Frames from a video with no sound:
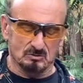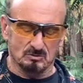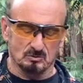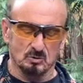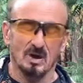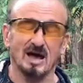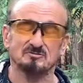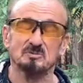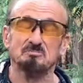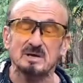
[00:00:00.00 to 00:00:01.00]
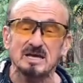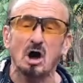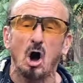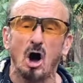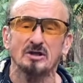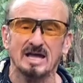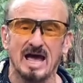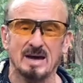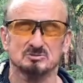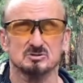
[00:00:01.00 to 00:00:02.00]
you have to be on the
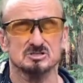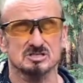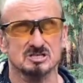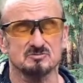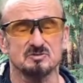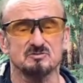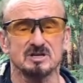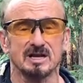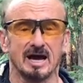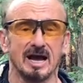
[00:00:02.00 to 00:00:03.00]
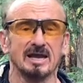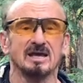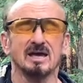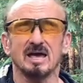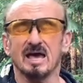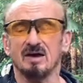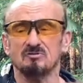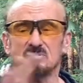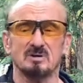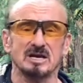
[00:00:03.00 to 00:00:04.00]
app. So at 6:59,
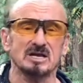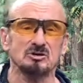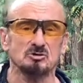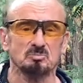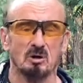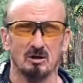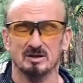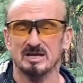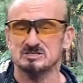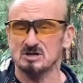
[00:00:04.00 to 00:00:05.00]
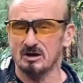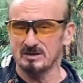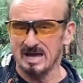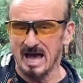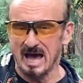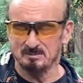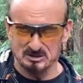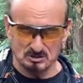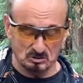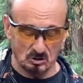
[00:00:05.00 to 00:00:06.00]
everybody in your party gets on the app, and
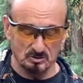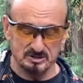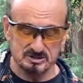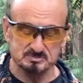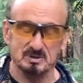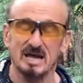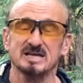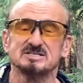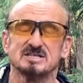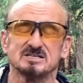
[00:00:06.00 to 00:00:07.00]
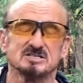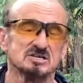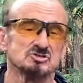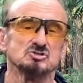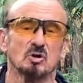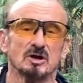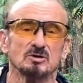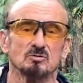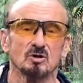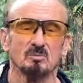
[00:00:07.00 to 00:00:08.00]
you go to this page that says Join
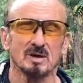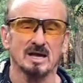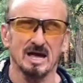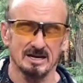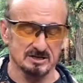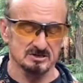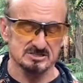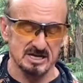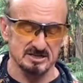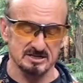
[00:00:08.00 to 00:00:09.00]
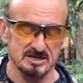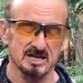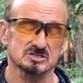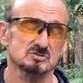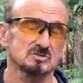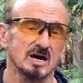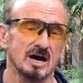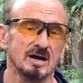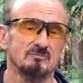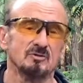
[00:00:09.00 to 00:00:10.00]
Group, and it'll say the next
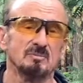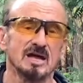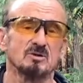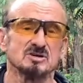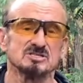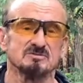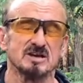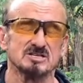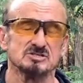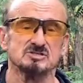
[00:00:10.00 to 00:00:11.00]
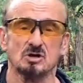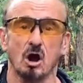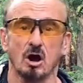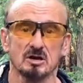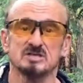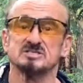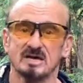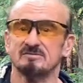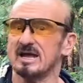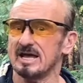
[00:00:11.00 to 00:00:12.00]
time for make reservations are
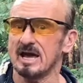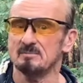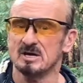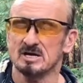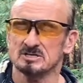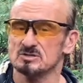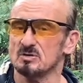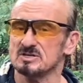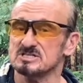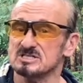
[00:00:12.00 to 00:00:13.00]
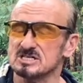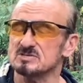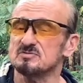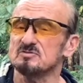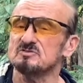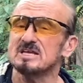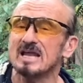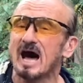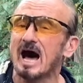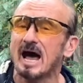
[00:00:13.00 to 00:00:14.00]
7 a.m. So at
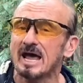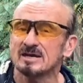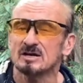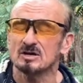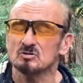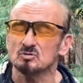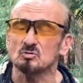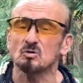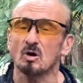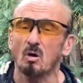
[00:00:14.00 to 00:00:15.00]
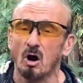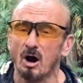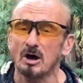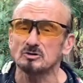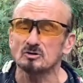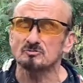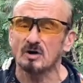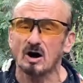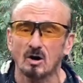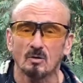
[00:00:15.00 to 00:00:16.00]
6:59, you go on your
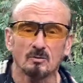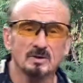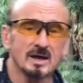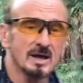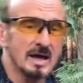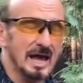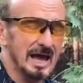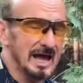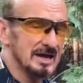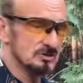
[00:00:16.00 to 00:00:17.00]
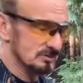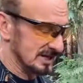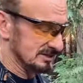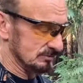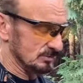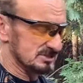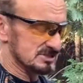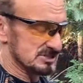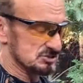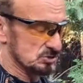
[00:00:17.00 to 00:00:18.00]
phone, and you get to where it
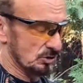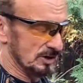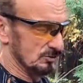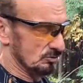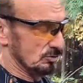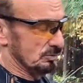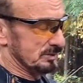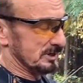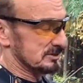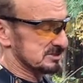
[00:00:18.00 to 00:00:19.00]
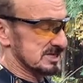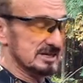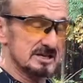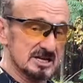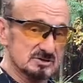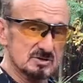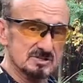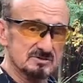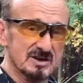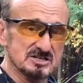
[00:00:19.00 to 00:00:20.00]
says Join Group, and it'll say the next
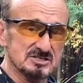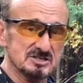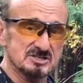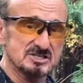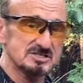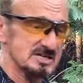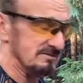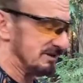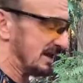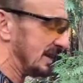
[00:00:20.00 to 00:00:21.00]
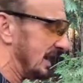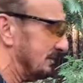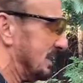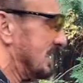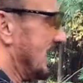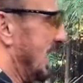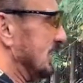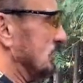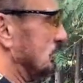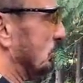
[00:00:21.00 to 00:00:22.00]
reservation is at 7 a.m. And
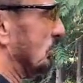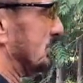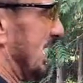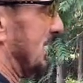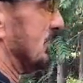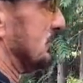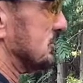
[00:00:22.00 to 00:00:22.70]
you pull down on the